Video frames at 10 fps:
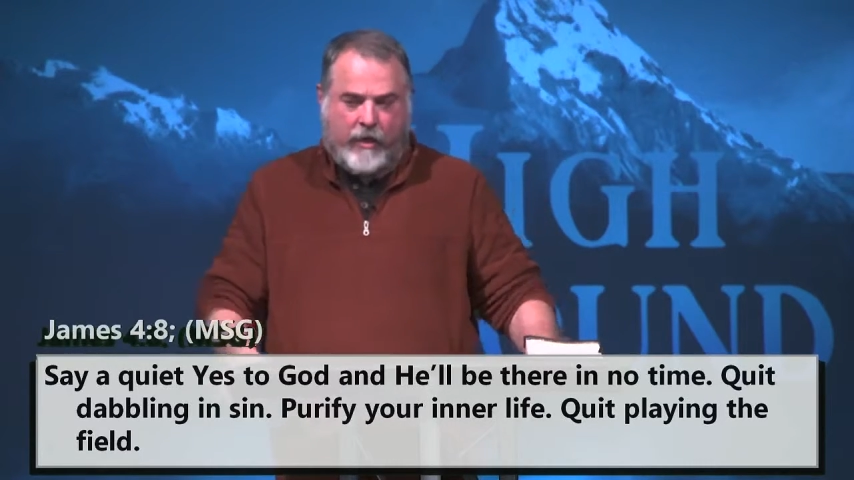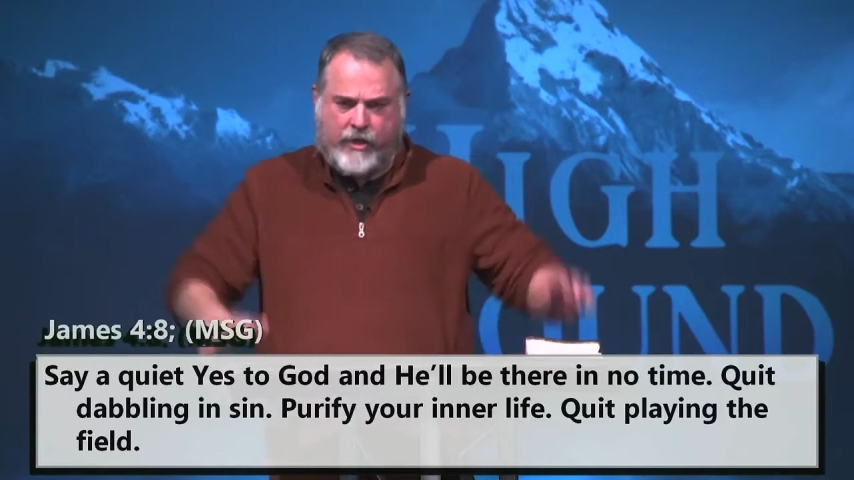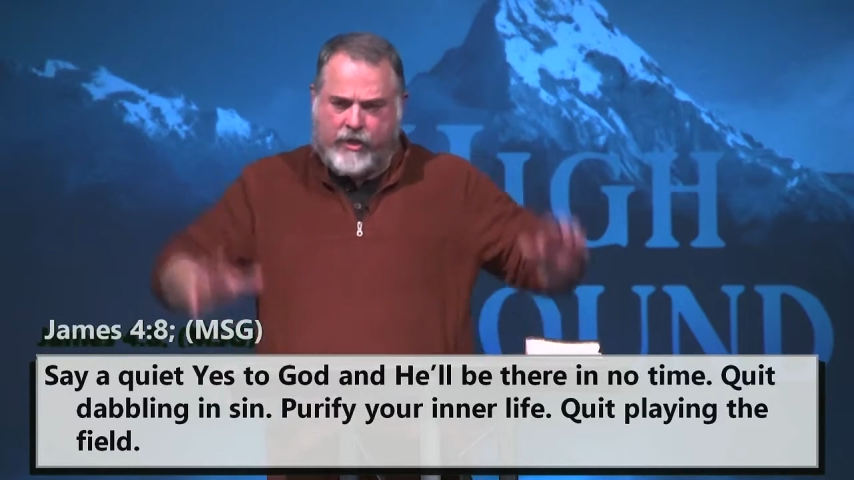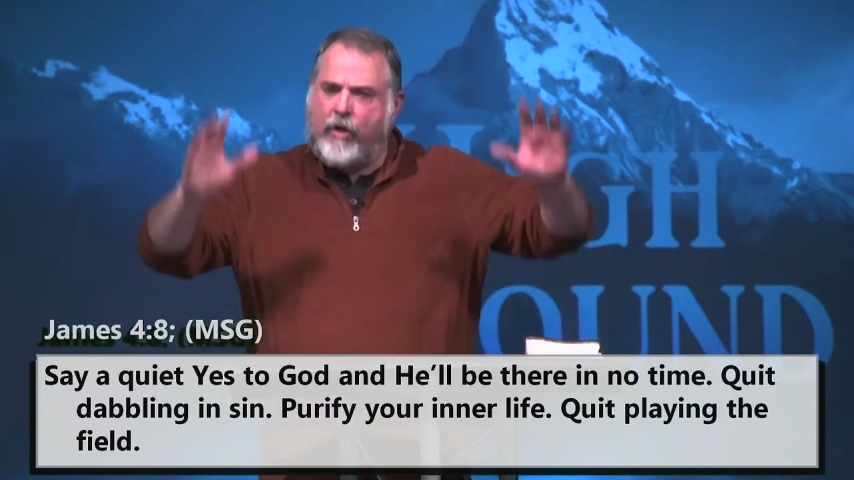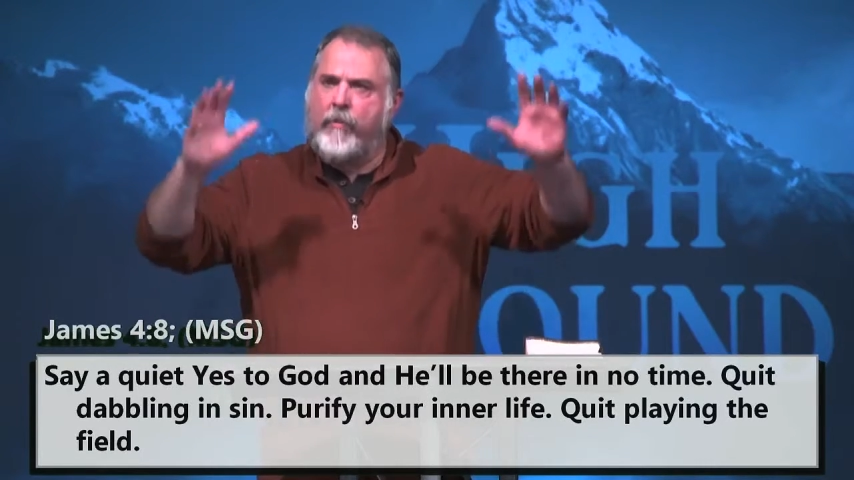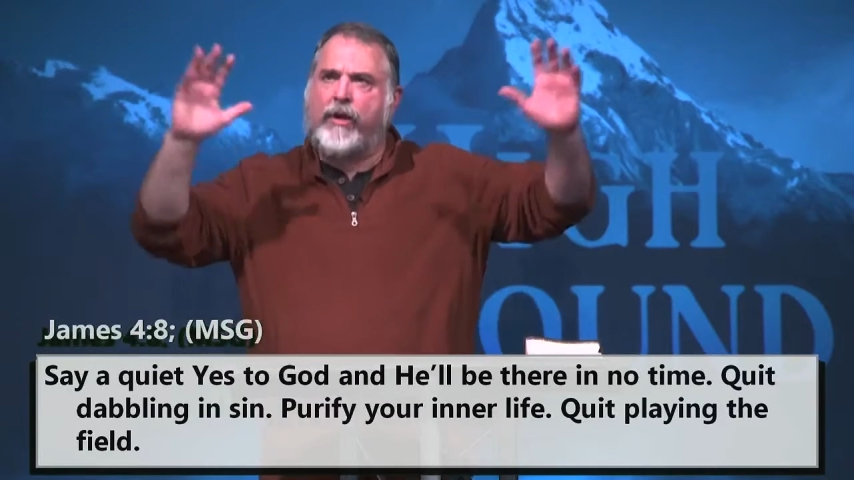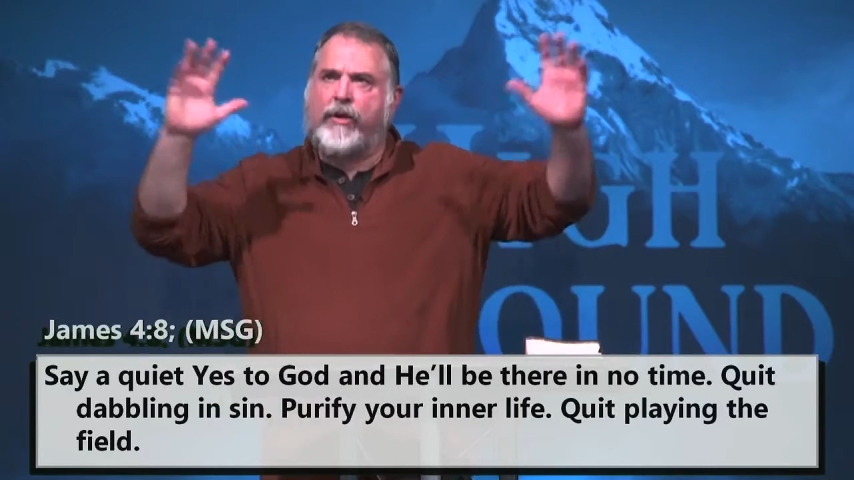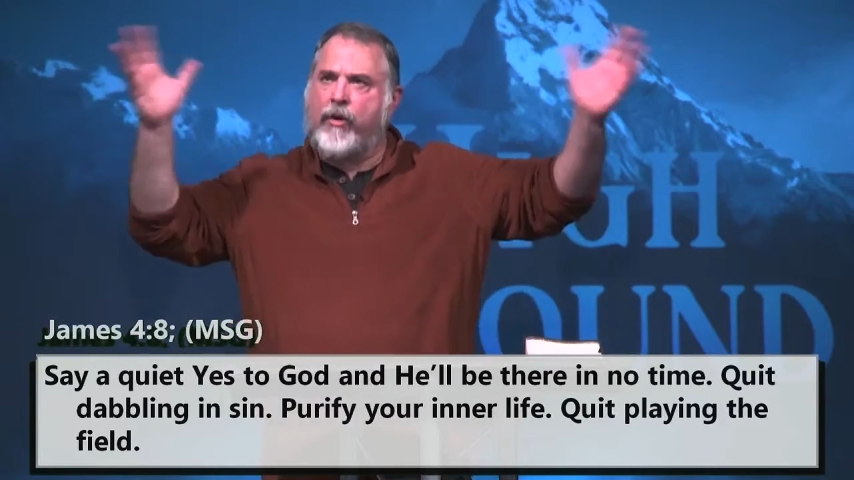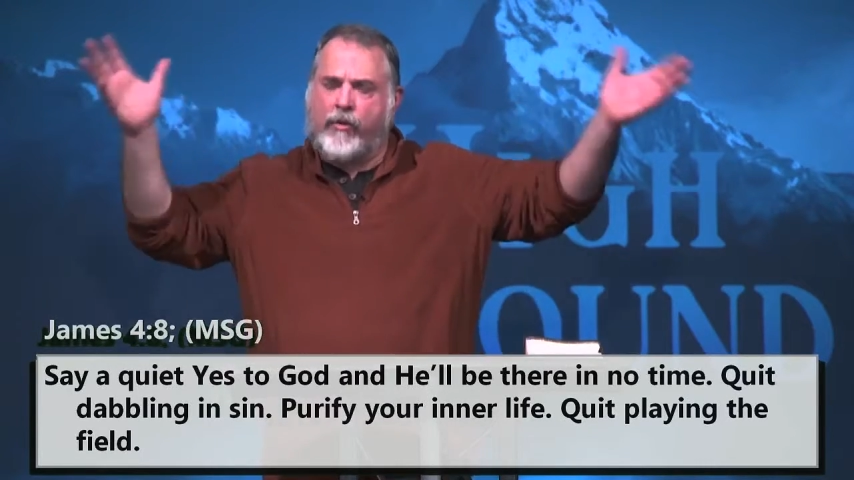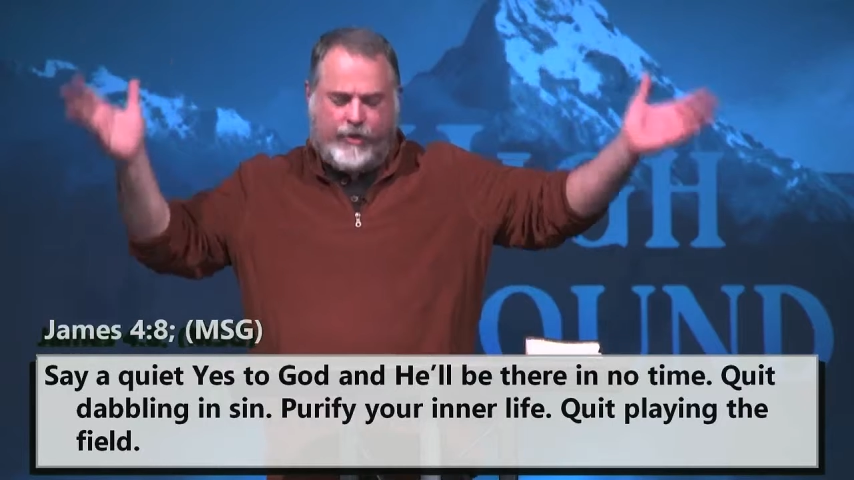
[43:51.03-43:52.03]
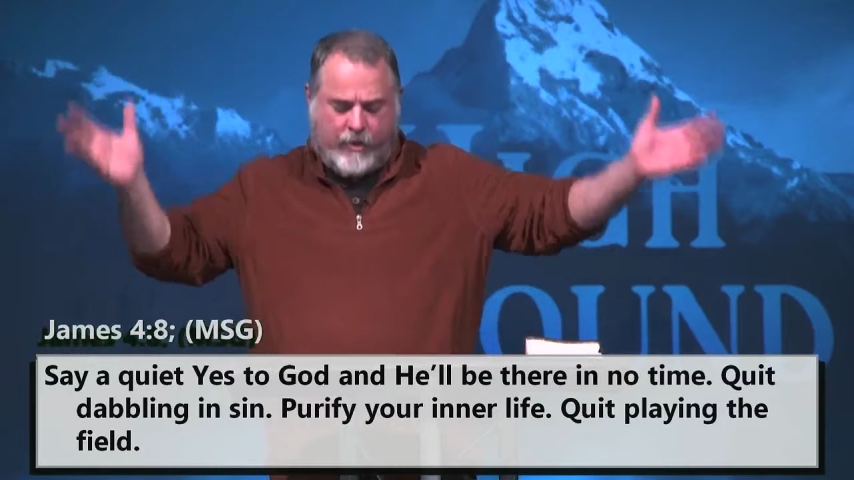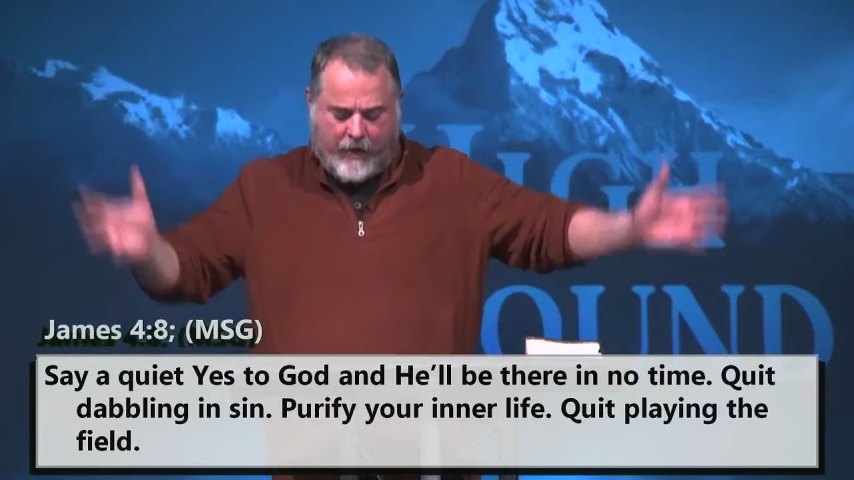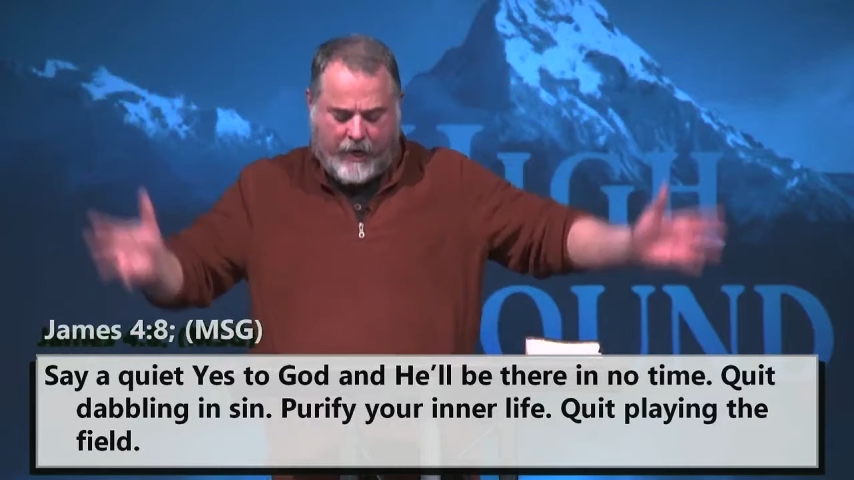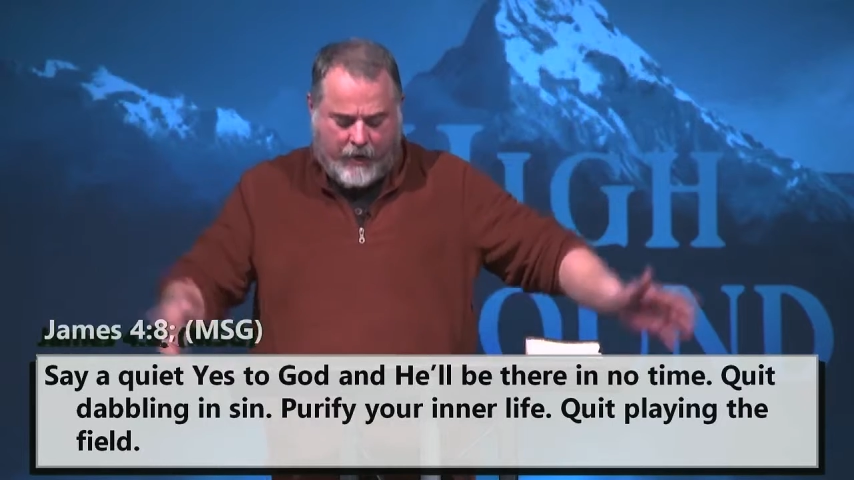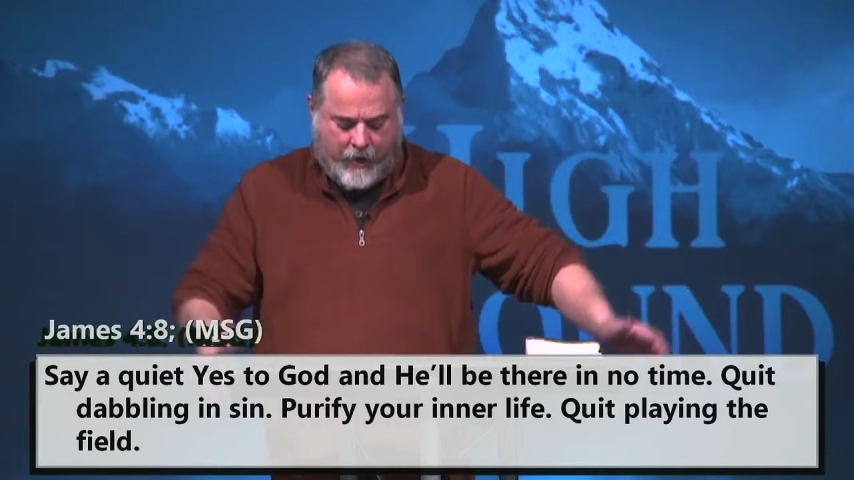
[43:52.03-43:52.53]
Let's just talk about a total
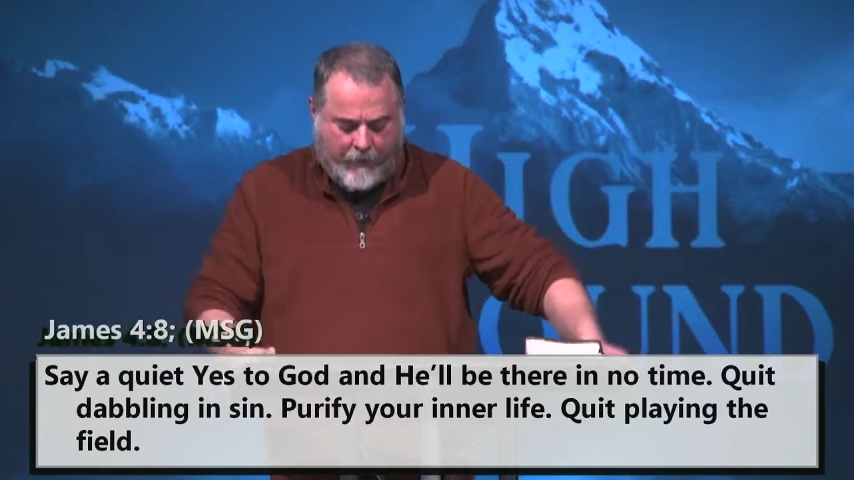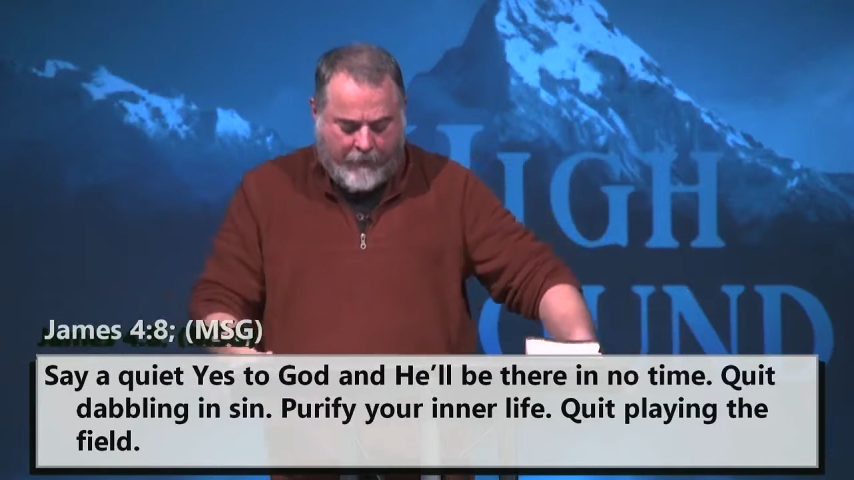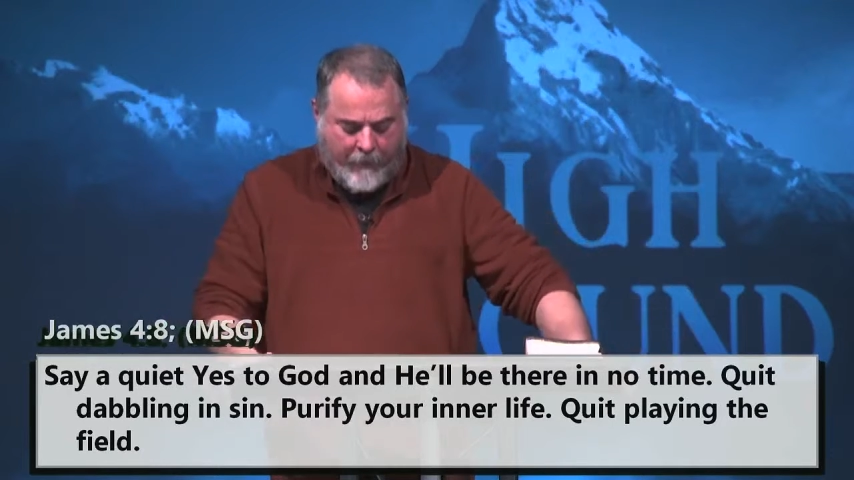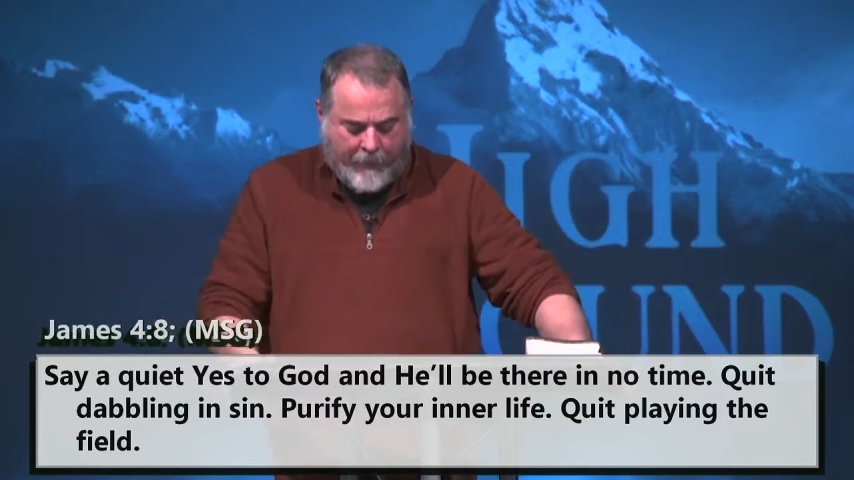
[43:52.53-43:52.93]
surrender.